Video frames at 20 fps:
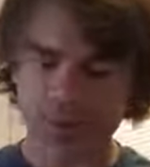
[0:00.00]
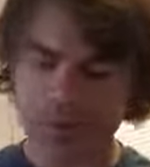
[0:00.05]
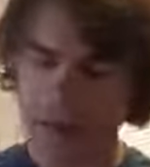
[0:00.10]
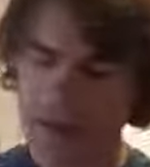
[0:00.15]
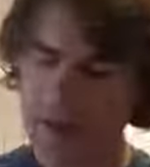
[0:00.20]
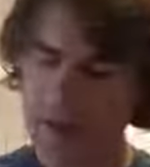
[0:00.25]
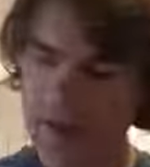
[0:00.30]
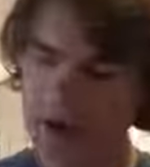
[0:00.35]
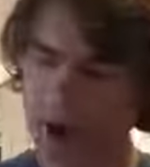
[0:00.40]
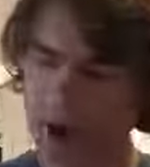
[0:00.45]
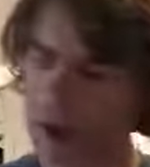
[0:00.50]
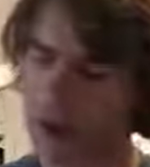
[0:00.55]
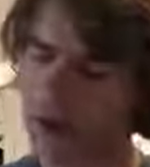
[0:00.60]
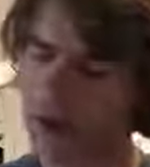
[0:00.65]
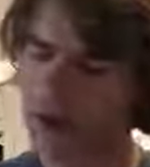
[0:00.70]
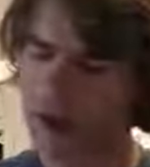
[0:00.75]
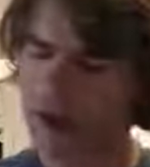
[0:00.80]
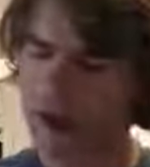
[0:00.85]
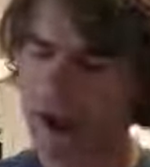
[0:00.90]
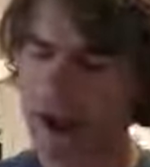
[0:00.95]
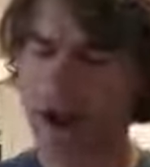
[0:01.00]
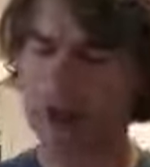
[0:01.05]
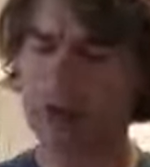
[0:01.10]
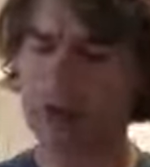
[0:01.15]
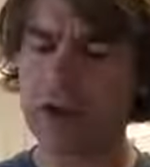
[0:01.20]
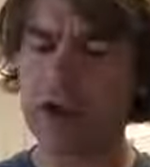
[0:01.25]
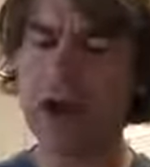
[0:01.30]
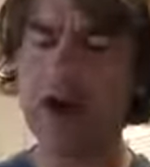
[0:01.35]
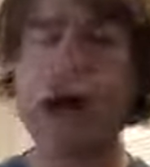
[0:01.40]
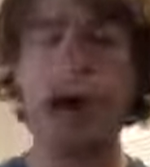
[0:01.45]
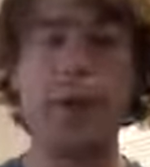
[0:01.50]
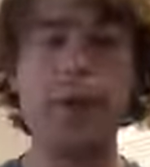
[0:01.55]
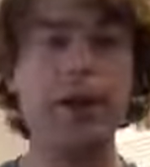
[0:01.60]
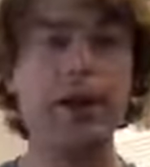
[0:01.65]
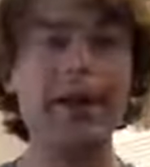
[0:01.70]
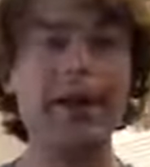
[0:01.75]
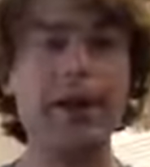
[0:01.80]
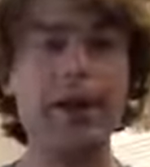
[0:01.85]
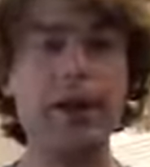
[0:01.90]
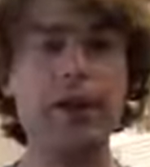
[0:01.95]
And they are correct. The
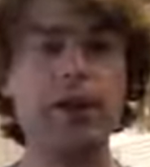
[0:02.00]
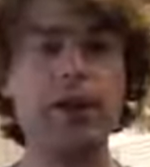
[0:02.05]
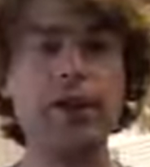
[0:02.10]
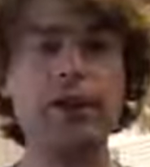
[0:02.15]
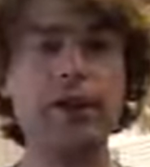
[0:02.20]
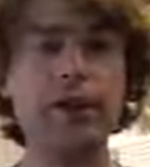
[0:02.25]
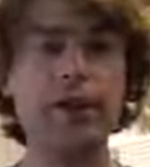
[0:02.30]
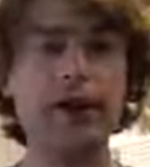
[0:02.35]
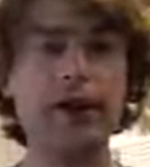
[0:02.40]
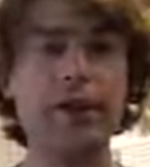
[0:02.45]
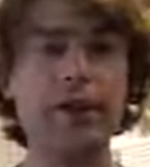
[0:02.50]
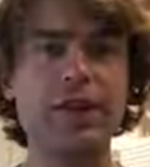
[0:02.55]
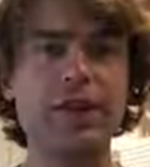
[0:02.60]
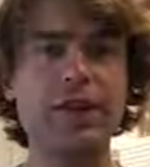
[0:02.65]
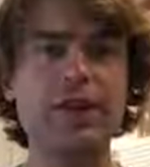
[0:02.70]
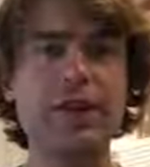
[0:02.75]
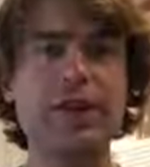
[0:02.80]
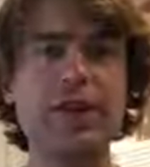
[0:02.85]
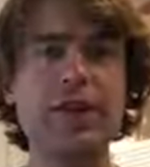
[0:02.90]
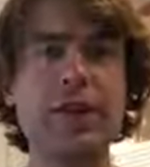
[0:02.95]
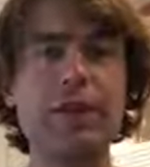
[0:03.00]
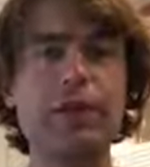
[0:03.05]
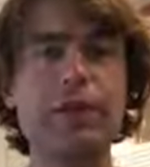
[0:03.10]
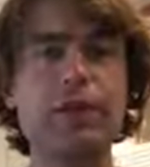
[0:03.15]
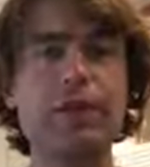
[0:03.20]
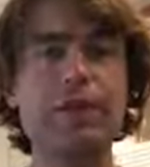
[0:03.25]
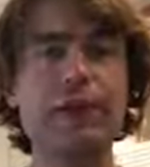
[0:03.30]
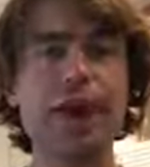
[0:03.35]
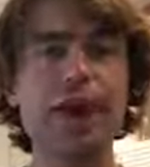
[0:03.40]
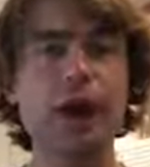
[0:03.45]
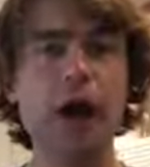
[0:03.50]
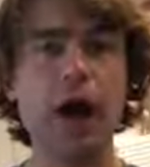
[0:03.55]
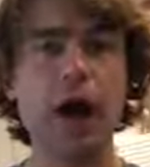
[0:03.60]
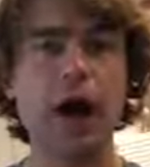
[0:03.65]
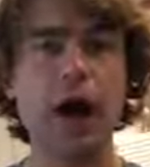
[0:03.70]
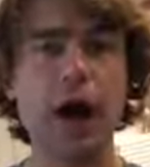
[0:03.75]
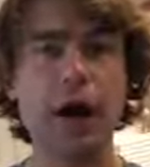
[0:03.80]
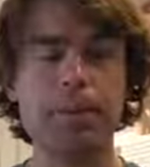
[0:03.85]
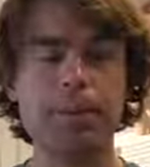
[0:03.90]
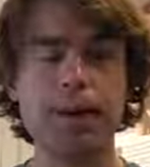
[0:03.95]
nails and the sheathing were made of
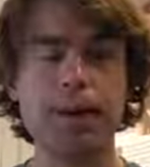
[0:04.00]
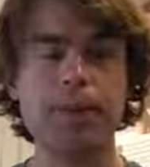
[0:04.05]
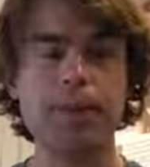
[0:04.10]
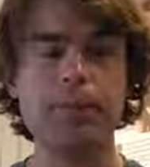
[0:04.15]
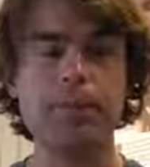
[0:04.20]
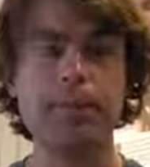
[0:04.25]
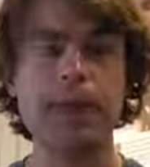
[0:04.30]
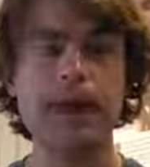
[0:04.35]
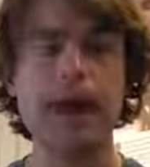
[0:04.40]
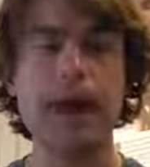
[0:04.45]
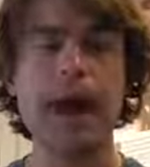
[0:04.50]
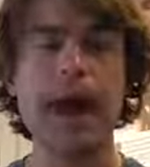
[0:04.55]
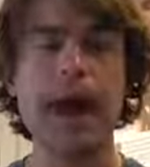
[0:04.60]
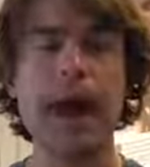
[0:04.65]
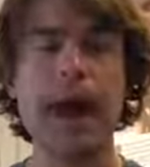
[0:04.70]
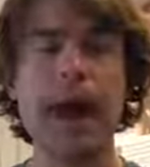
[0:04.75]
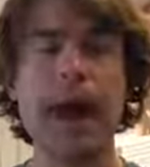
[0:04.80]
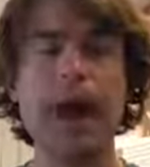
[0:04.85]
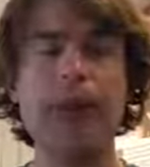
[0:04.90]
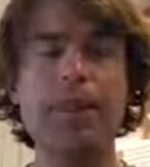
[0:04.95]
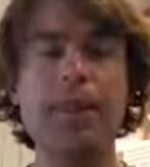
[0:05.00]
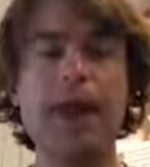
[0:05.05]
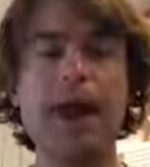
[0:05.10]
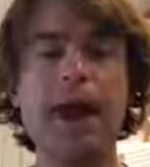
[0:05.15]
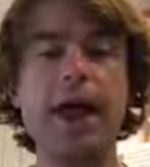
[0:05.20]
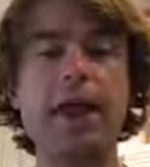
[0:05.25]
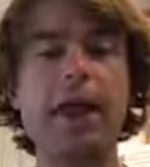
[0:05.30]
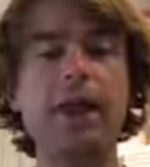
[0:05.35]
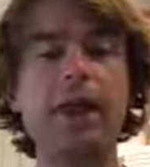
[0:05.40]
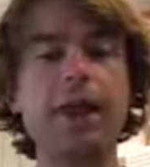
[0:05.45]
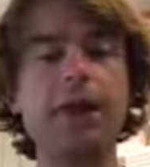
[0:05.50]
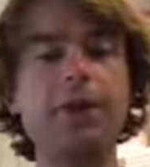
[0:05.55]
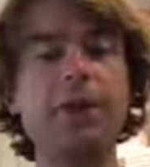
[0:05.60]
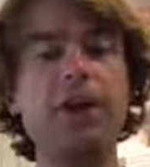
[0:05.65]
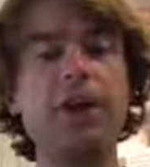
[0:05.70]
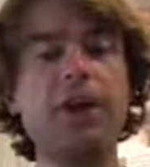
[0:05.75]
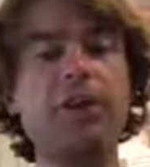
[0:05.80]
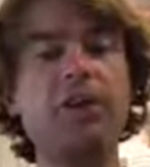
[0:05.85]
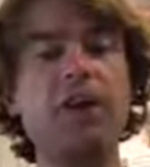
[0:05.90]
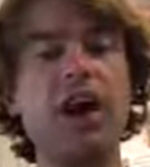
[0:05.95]
copper, and then
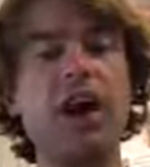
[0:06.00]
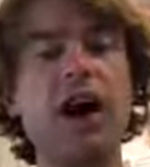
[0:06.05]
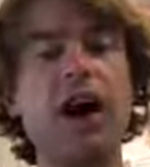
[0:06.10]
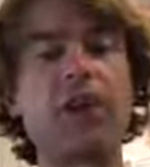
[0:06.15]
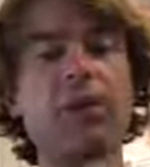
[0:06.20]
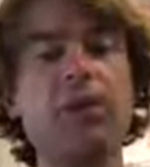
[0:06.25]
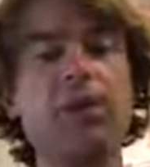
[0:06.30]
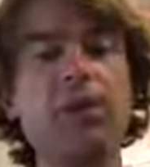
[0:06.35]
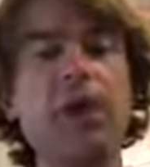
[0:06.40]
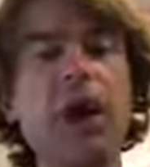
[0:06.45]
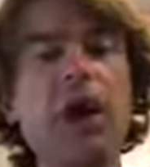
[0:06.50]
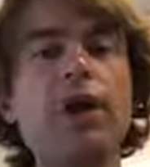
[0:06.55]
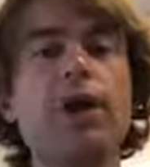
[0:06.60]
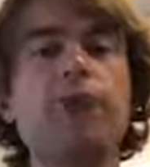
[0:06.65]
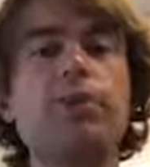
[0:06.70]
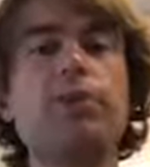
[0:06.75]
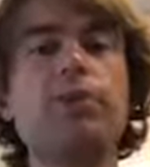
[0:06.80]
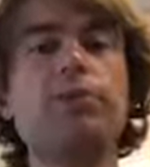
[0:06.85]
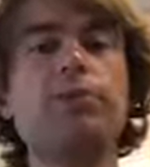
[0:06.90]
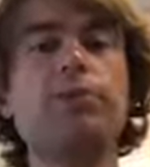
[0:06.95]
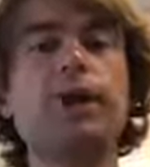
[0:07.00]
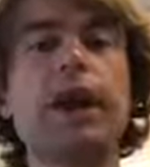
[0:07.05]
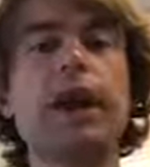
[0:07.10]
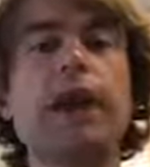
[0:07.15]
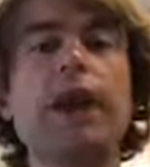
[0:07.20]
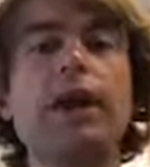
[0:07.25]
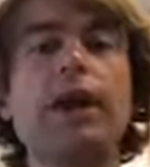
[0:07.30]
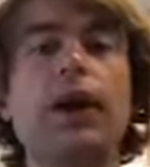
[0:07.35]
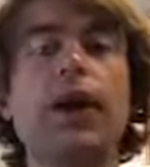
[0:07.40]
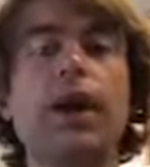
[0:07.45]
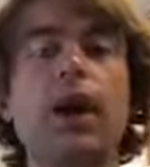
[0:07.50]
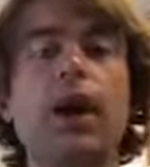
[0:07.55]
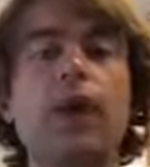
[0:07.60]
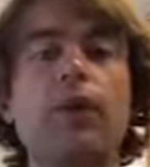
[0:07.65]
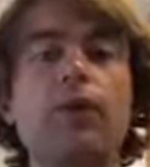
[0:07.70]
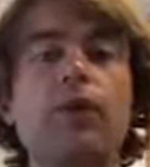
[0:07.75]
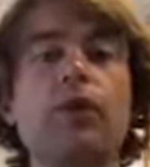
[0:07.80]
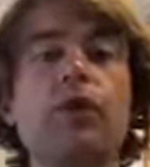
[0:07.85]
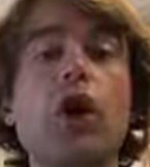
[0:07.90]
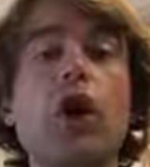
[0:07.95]
the entire rudder was painted,
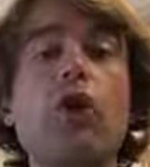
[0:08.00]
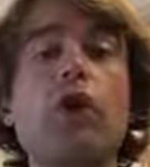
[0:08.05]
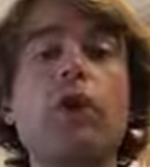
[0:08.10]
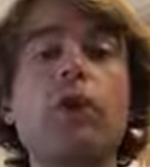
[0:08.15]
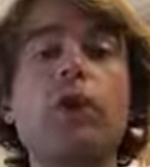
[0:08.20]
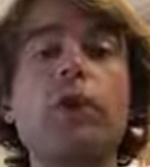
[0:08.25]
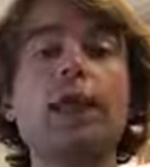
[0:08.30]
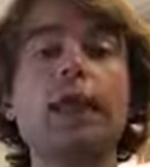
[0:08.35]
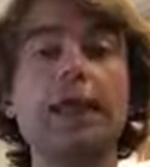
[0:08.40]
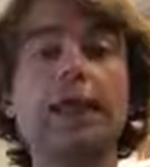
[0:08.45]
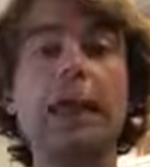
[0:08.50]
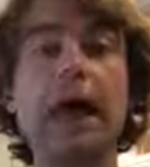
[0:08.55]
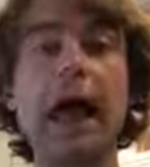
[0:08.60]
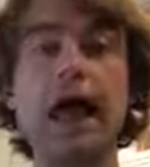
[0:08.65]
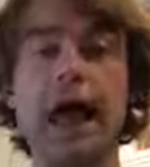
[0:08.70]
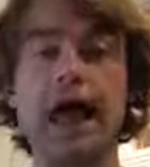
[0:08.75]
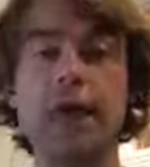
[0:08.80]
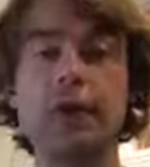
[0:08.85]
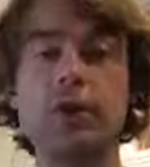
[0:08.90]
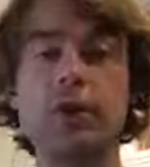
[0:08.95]
was coated with lead.